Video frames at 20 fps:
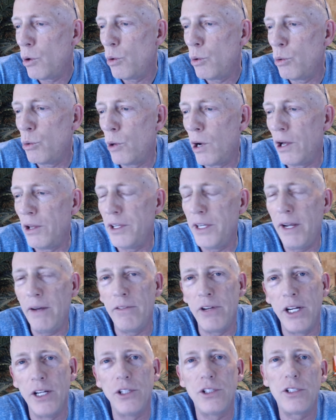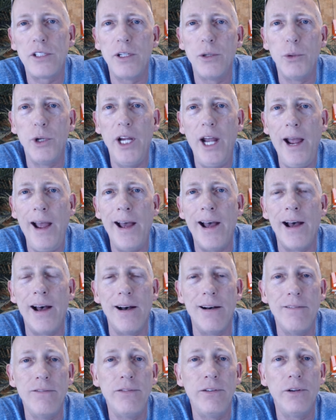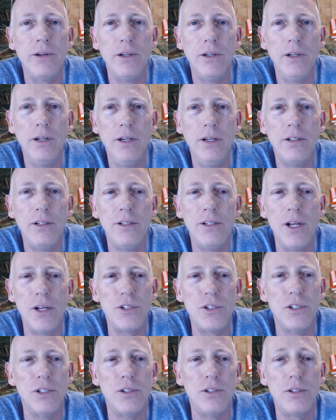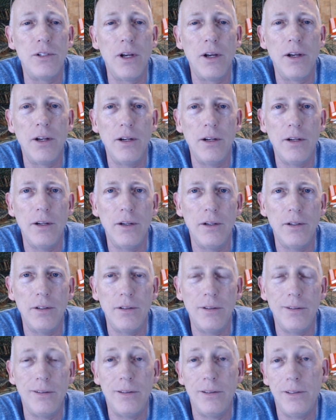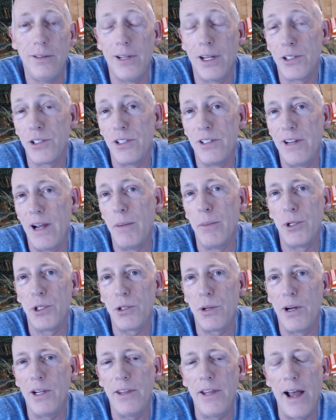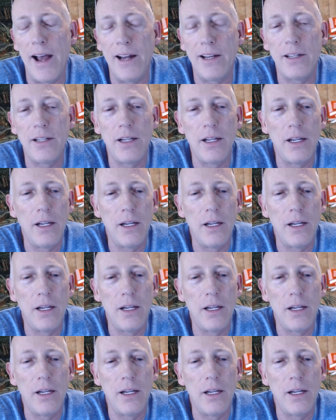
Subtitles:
Well, the evidence that we have doesn't demonstrate that.